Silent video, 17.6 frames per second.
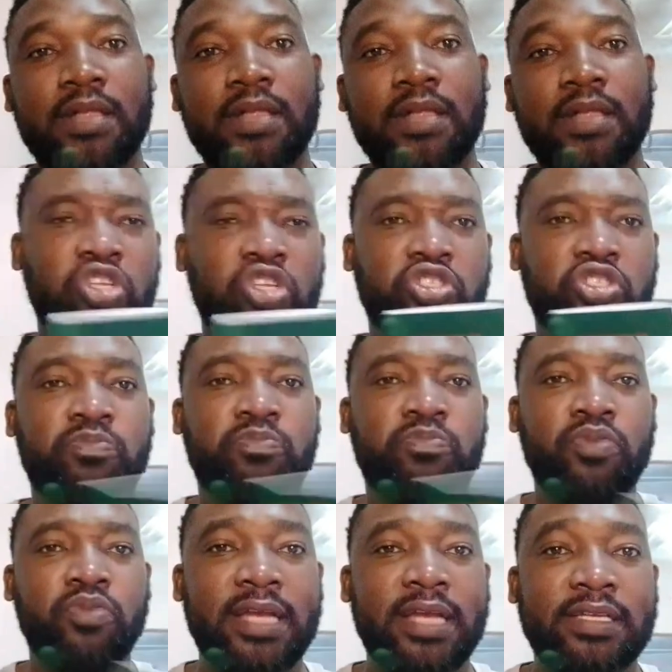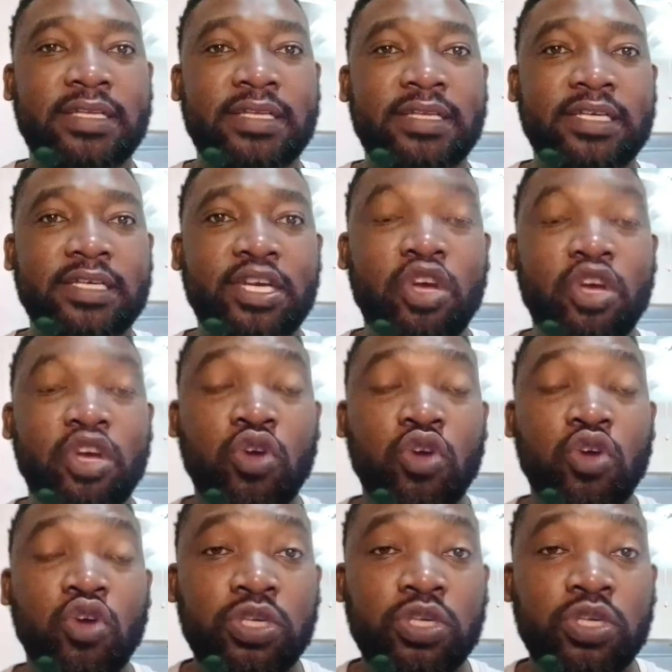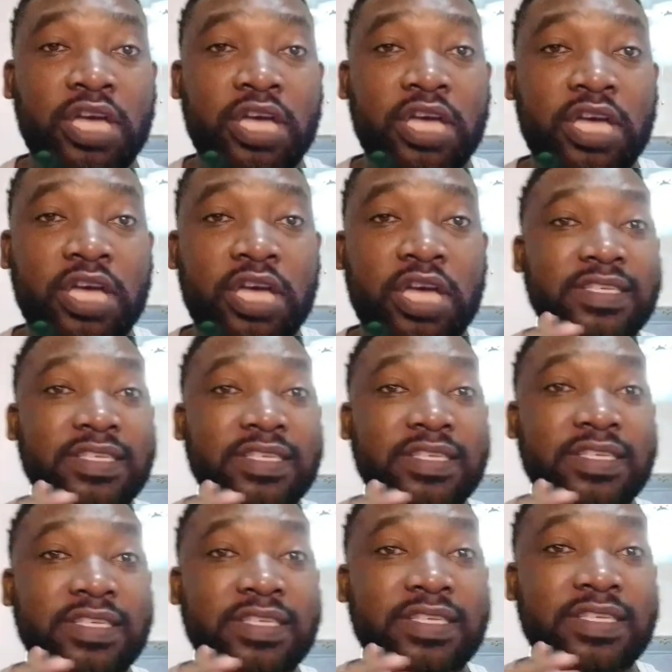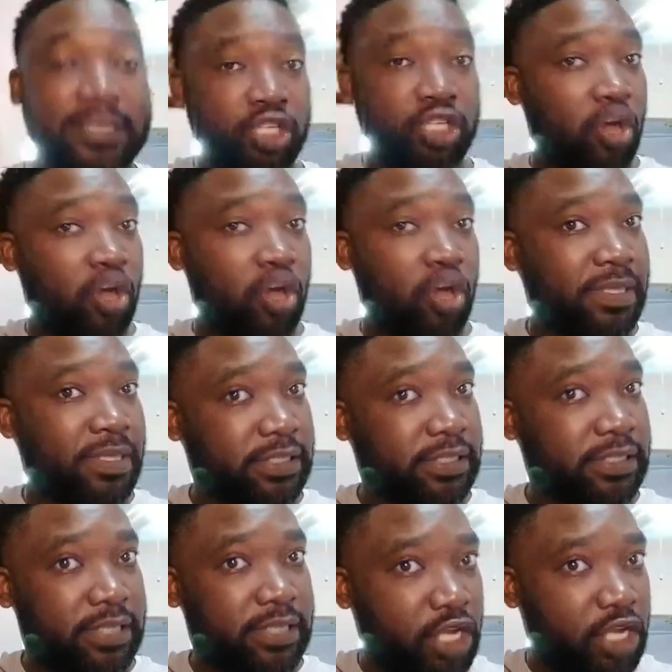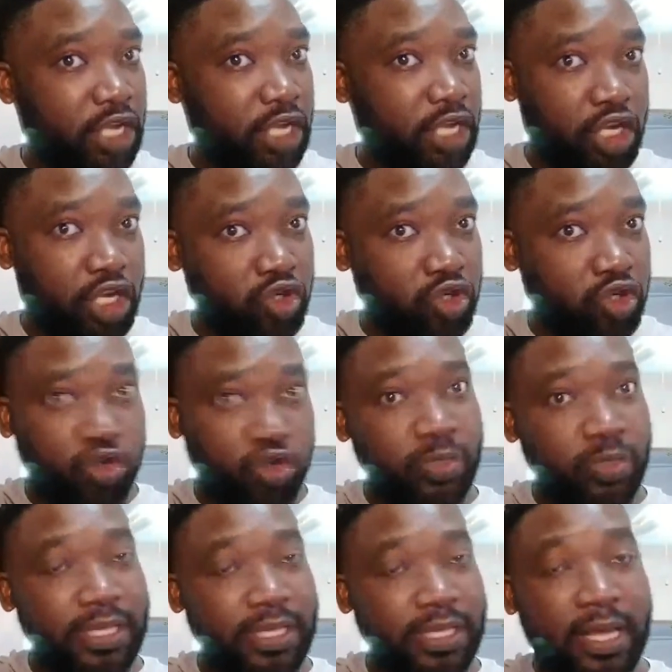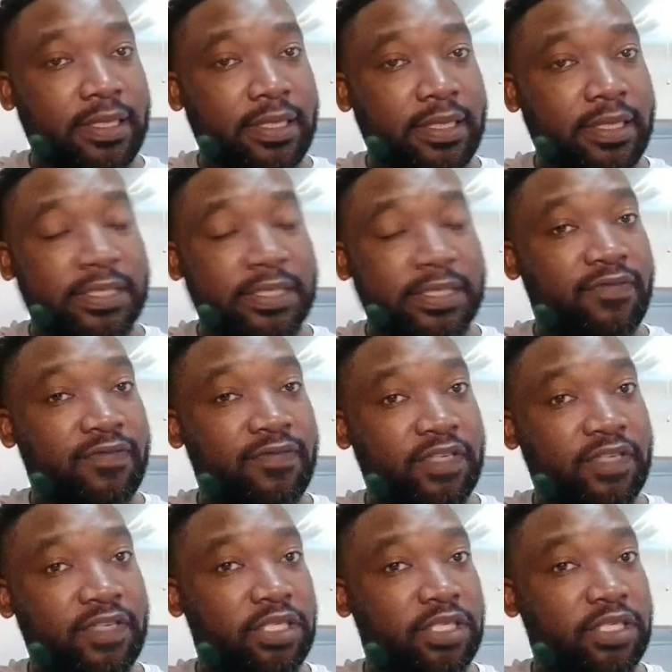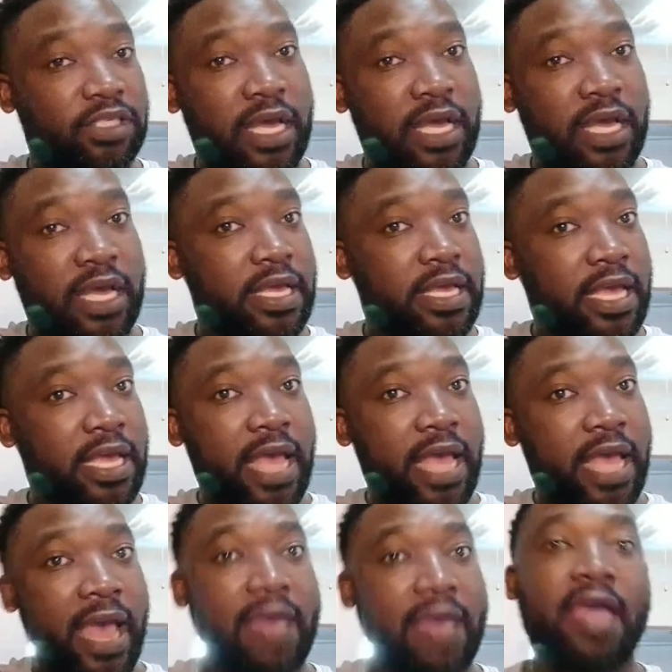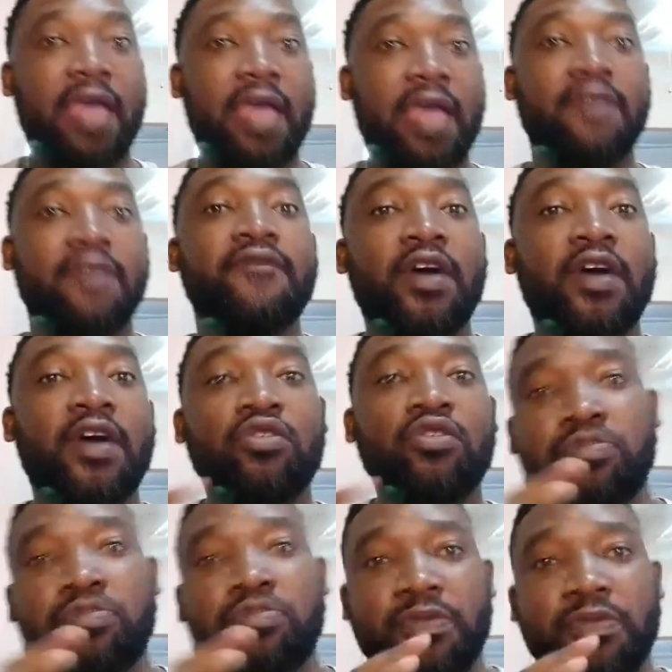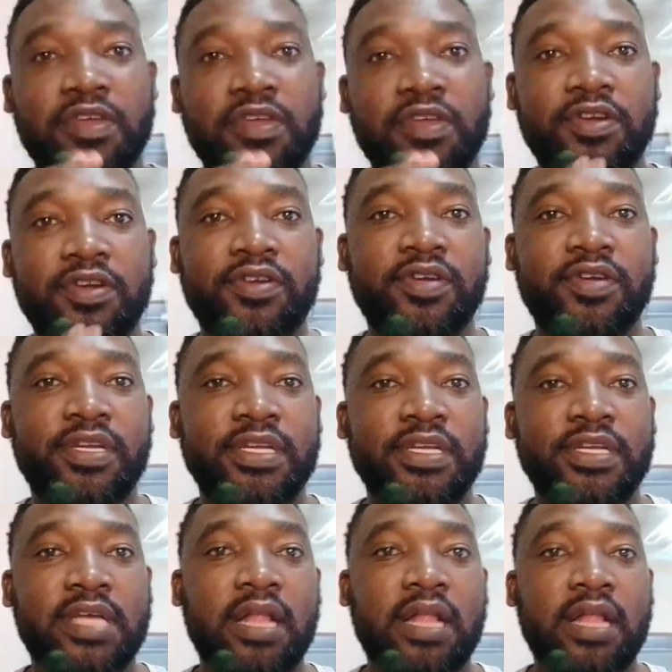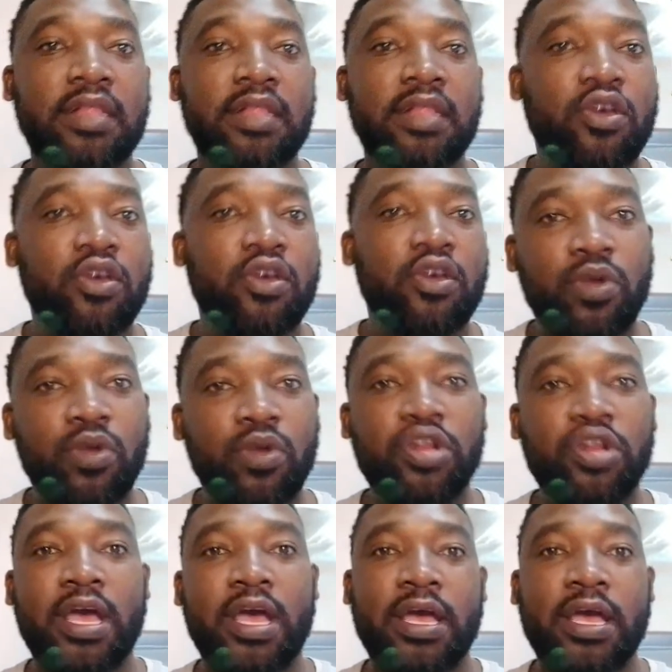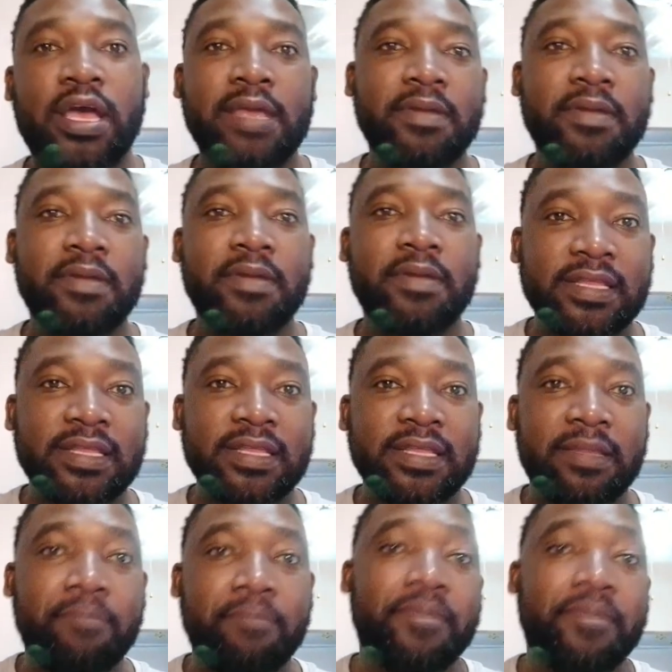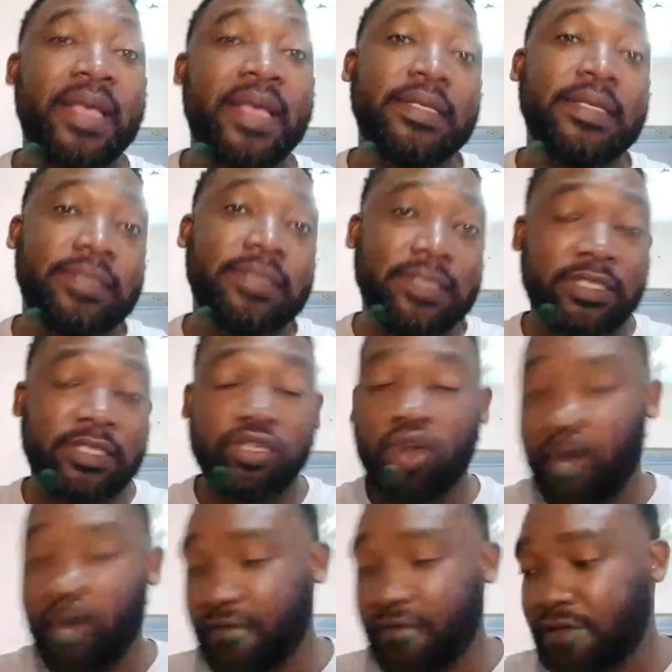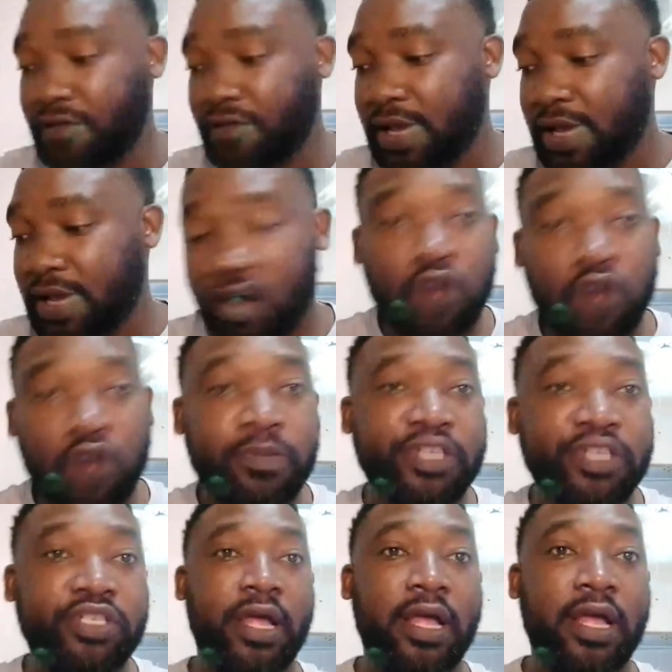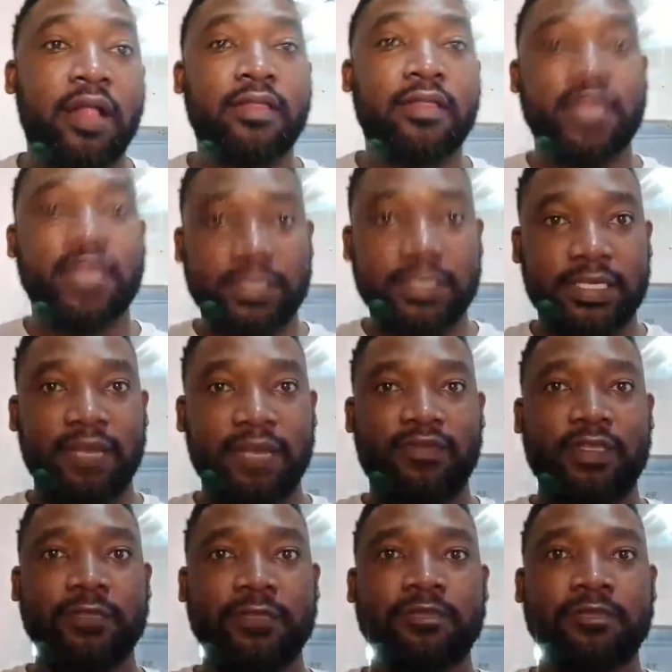short booklet which covers 10 essential topics to do with health and safety, which I found to be very critical when you are implementing the basics of occupational health and safety.